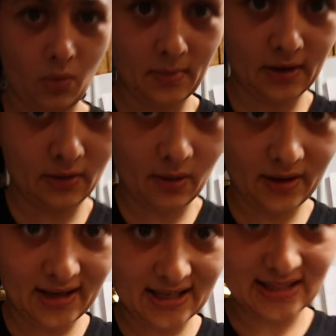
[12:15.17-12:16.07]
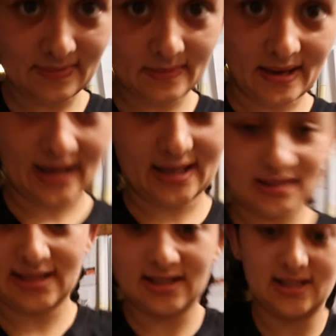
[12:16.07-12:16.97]
Oh my god, guys, my back
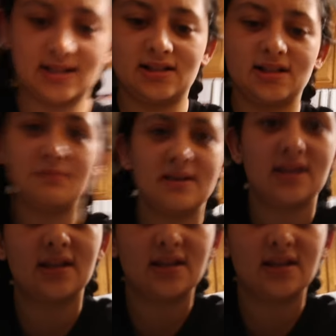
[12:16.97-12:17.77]
is killing me.